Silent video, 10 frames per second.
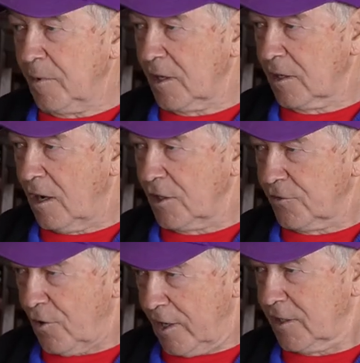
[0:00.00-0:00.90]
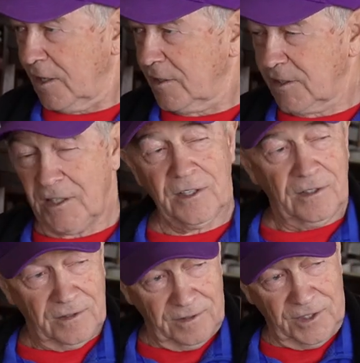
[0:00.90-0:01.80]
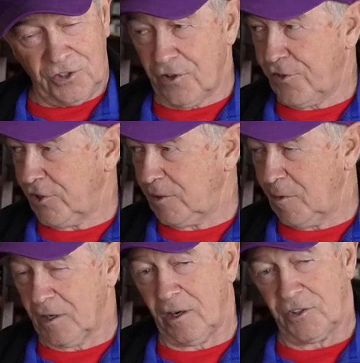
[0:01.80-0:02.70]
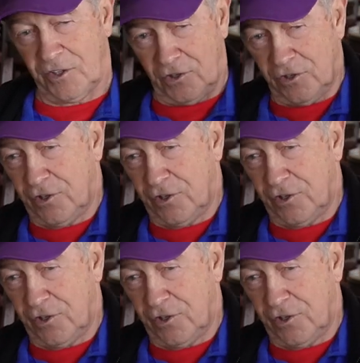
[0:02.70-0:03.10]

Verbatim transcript: minute guys for eight Ks. These are the thirty minute guys. Those